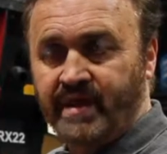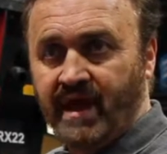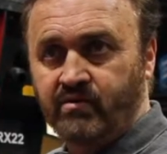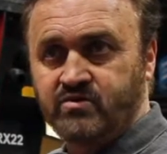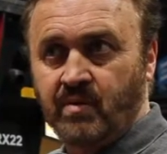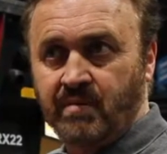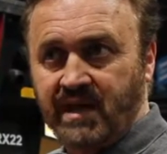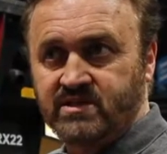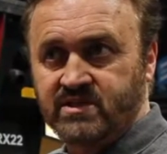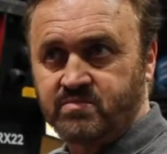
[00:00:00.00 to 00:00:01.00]
That's what
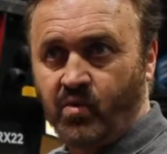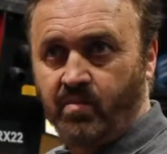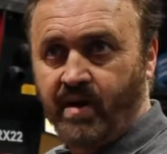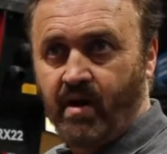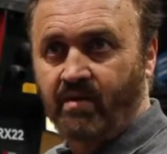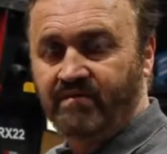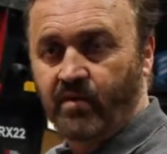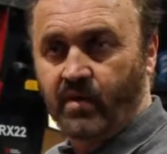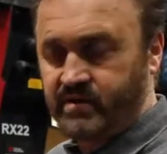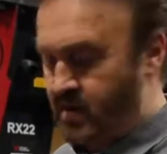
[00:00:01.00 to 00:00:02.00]
makes us more
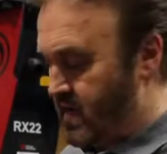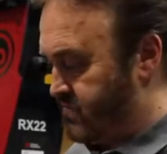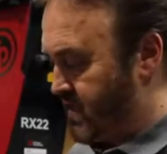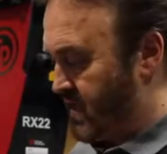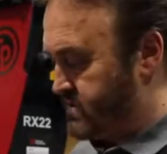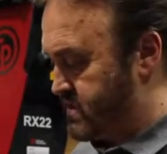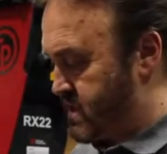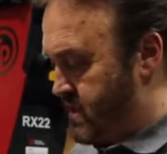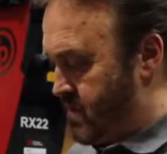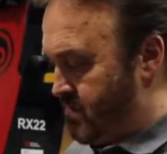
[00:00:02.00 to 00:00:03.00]
powerful with our hydraulics.
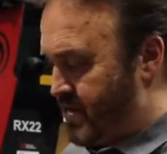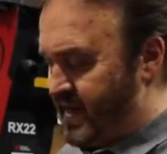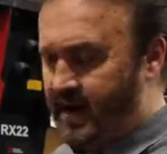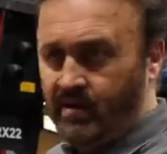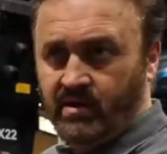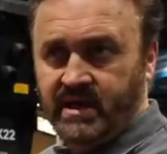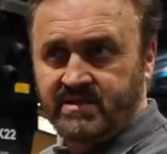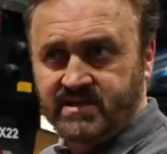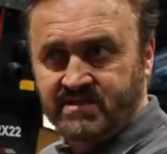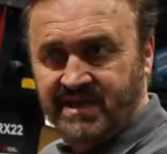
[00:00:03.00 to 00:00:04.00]
But not only
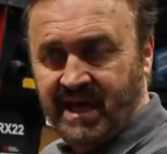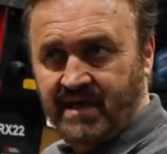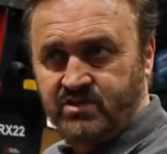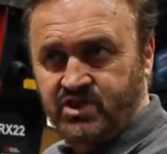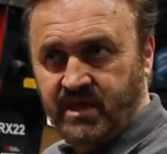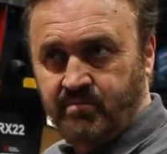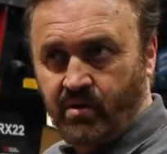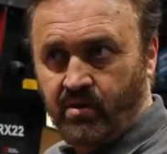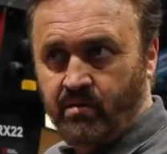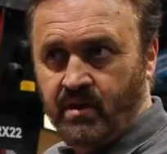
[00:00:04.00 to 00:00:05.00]
is this gas
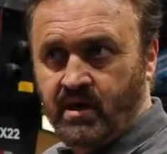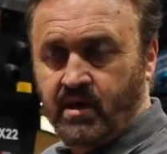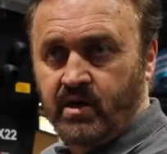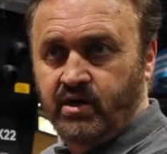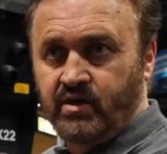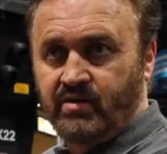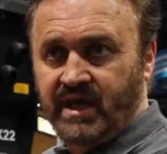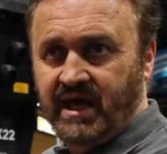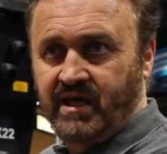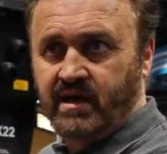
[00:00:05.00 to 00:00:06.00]
chamber
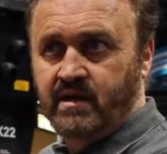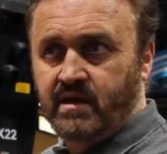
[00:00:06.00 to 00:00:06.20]
unique,